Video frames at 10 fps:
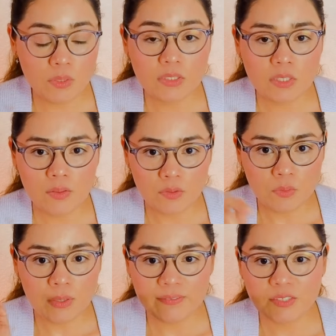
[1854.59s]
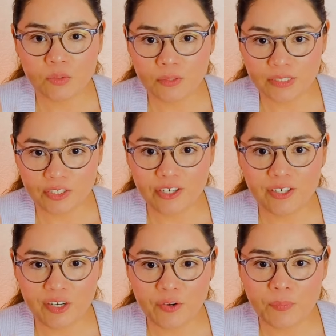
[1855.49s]
We saw the Three of Swords
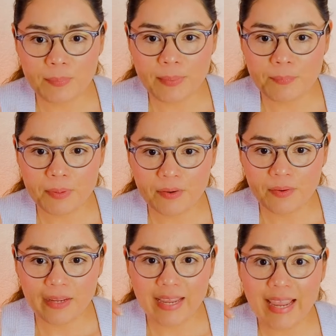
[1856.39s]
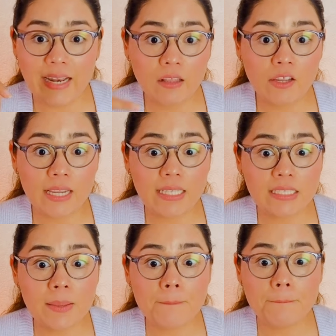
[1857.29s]
earlier, remember? And look,
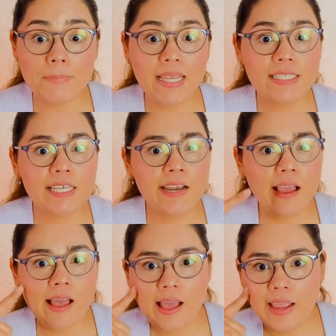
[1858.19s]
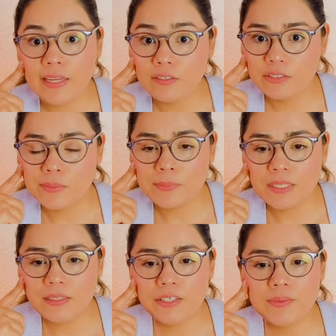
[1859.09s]
it's an eye. You see what I'm
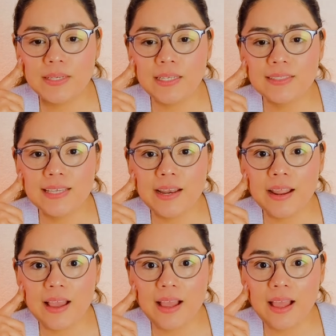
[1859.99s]
telling you? It's an